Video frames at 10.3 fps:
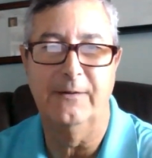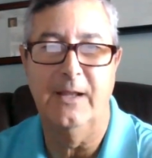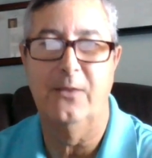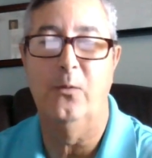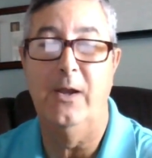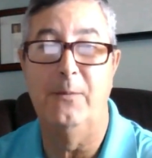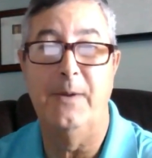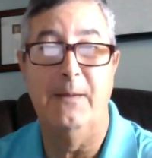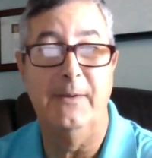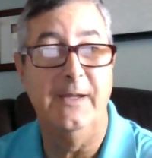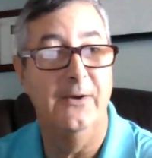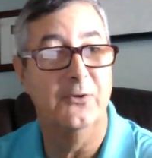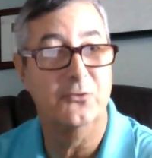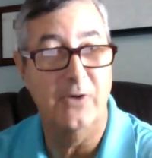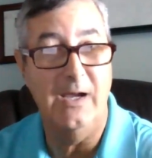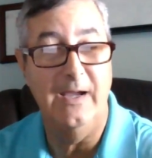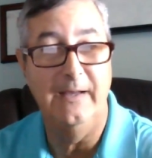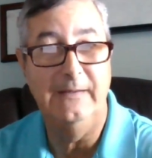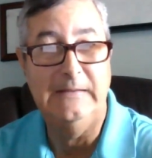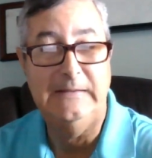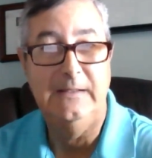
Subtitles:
Now, the way Obamacare tried